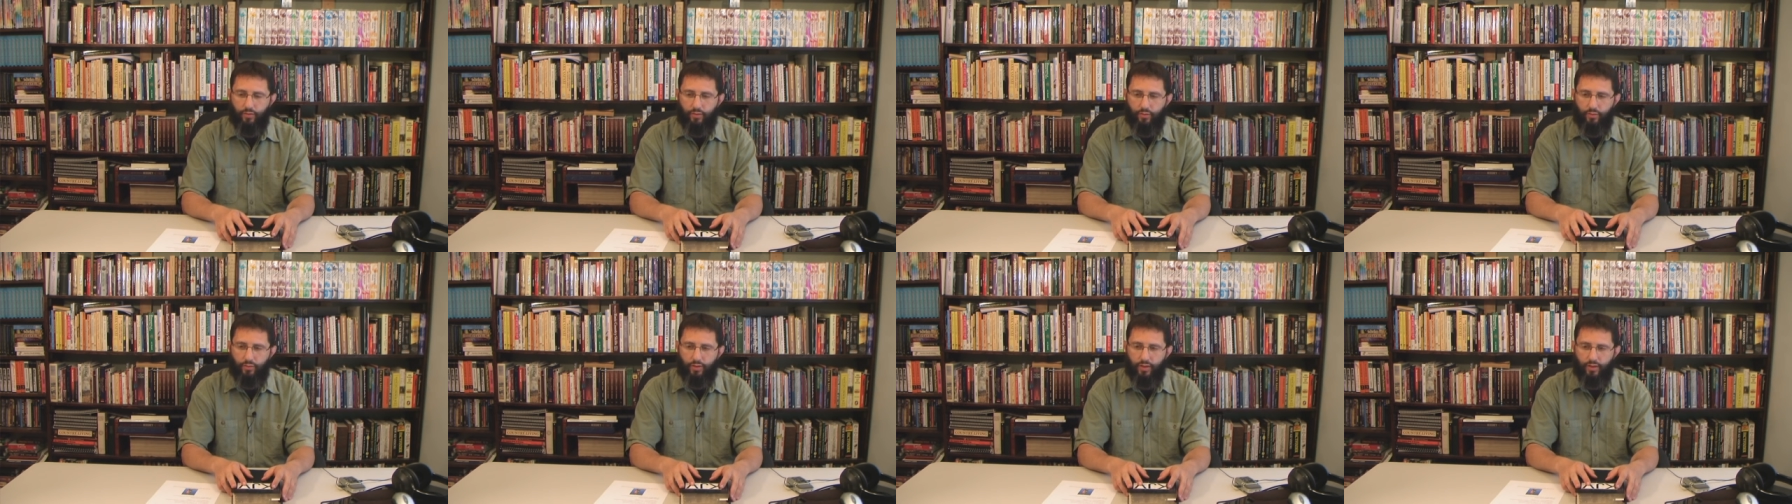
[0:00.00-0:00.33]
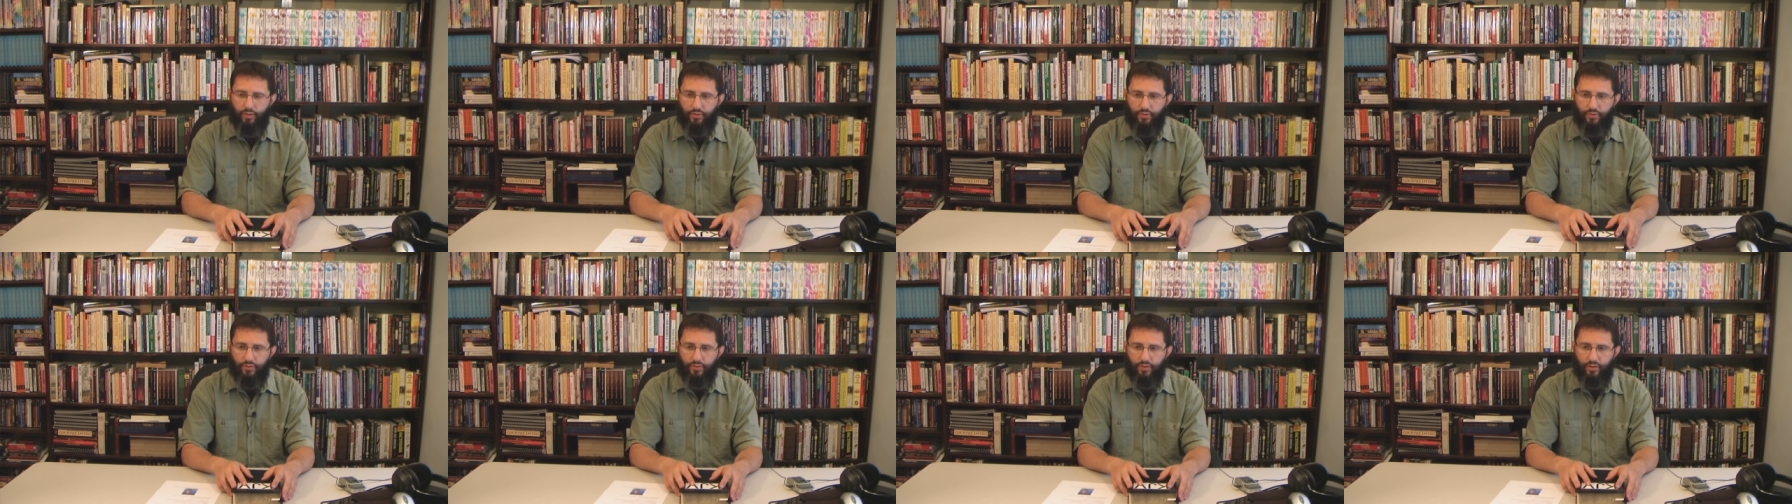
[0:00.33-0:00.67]
Don't
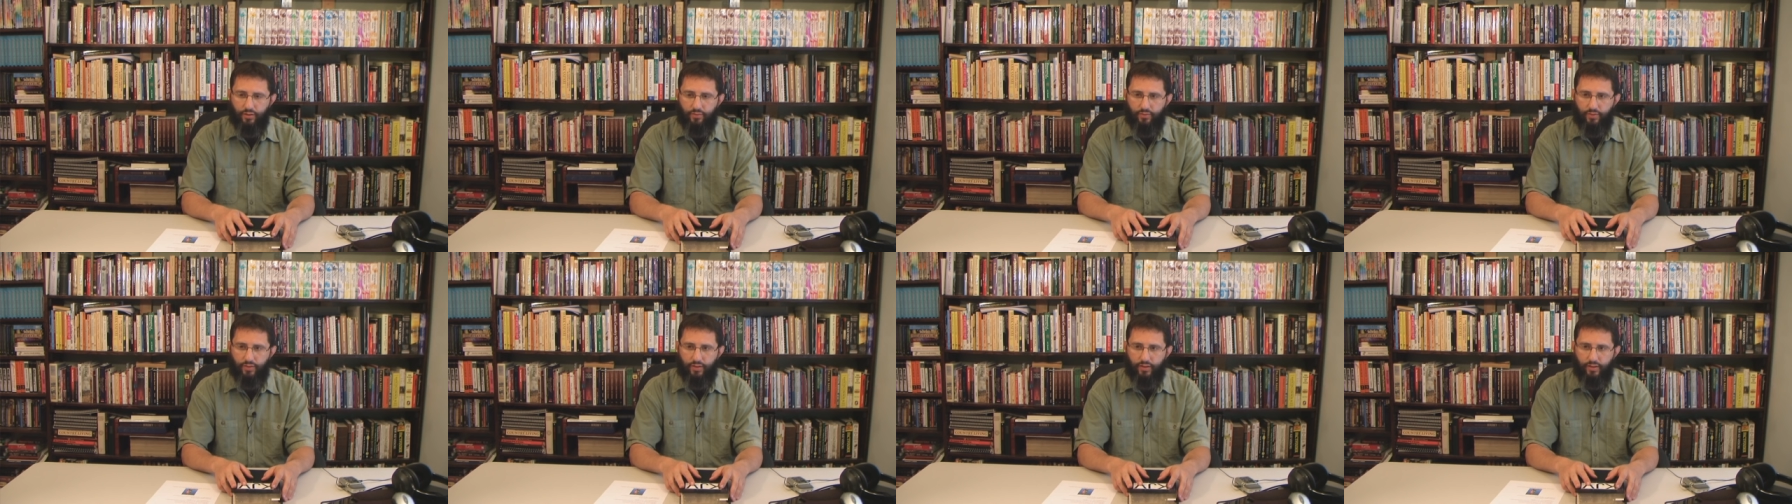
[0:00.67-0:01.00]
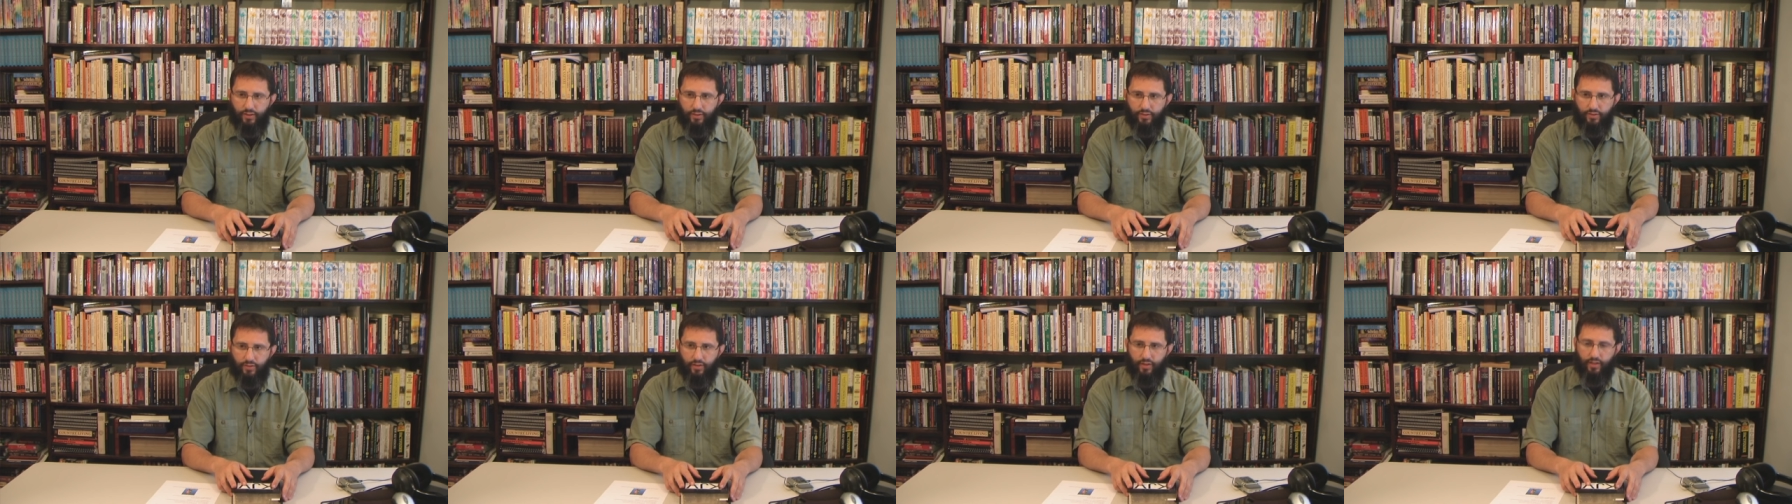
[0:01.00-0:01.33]
get yourself into
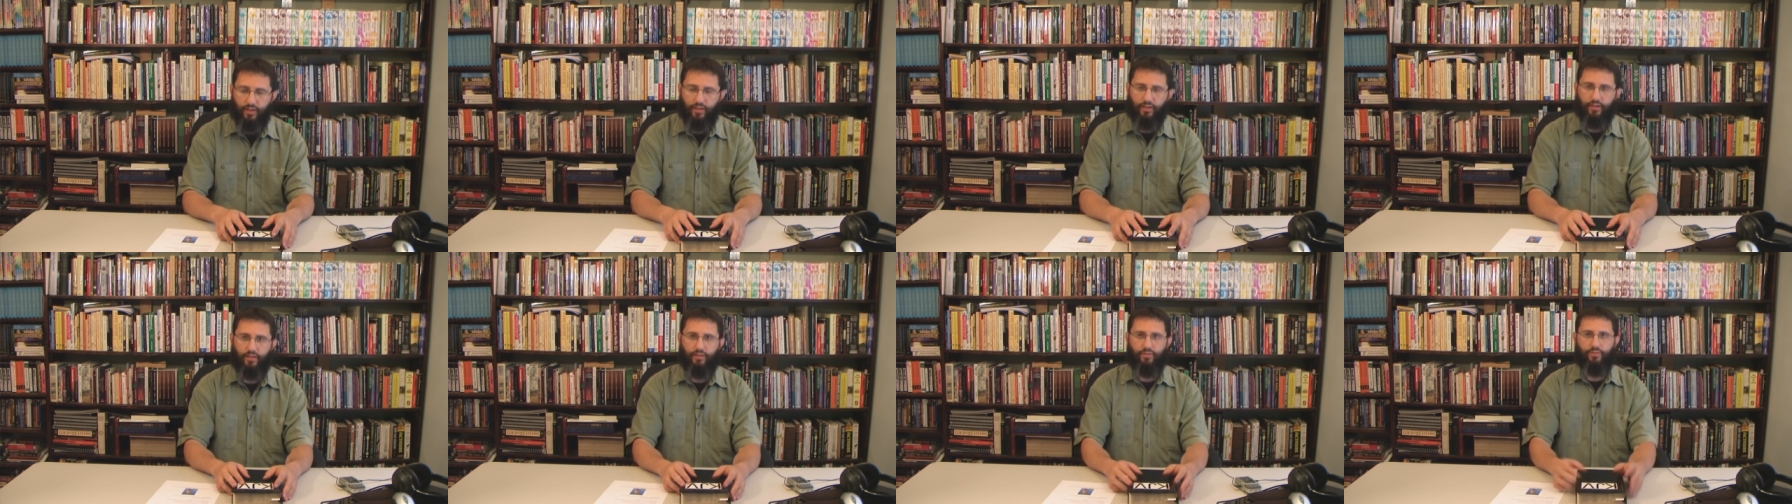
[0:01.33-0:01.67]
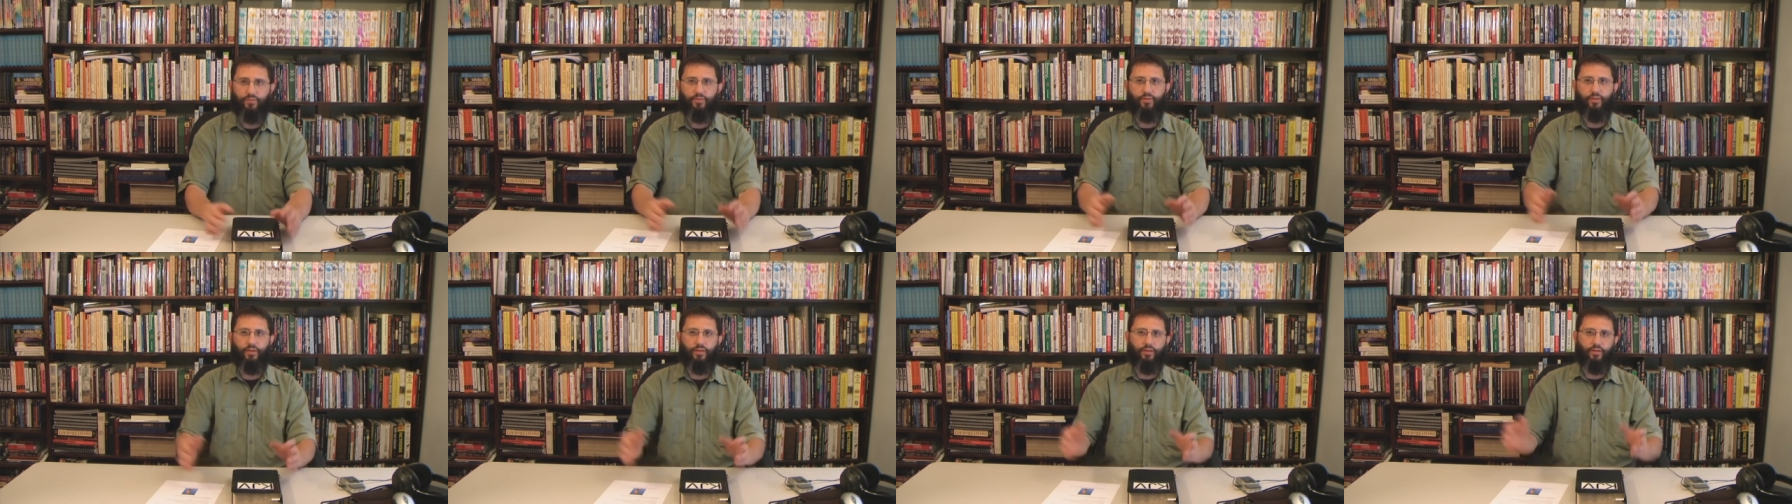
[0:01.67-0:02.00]
this thing
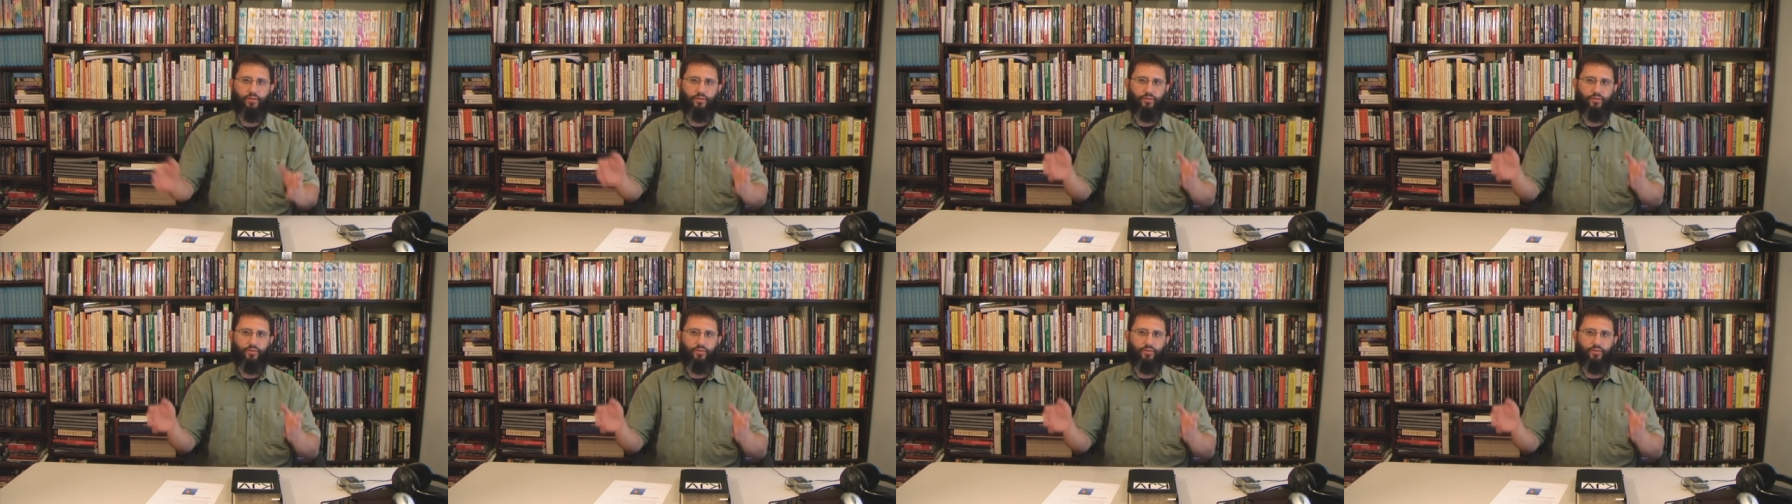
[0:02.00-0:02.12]
of